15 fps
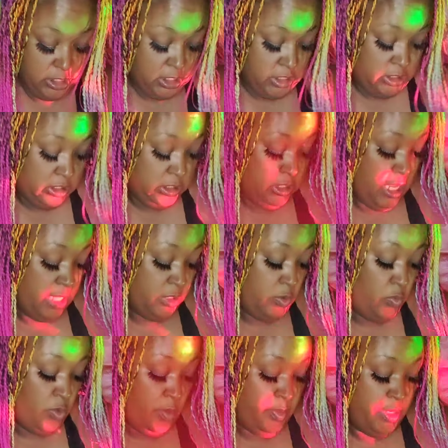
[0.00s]
This is not
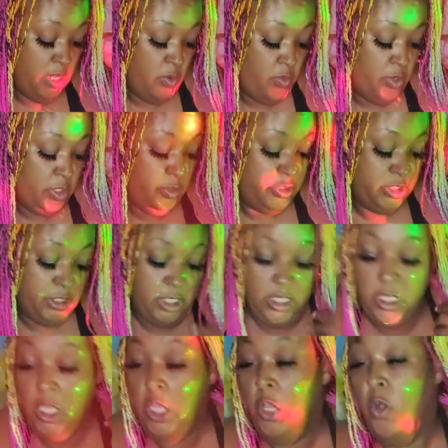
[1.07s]
the woman they want to
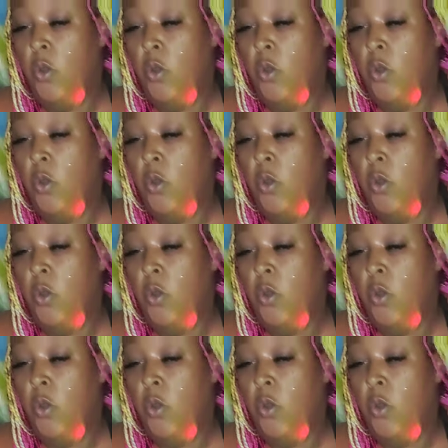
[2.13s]
see,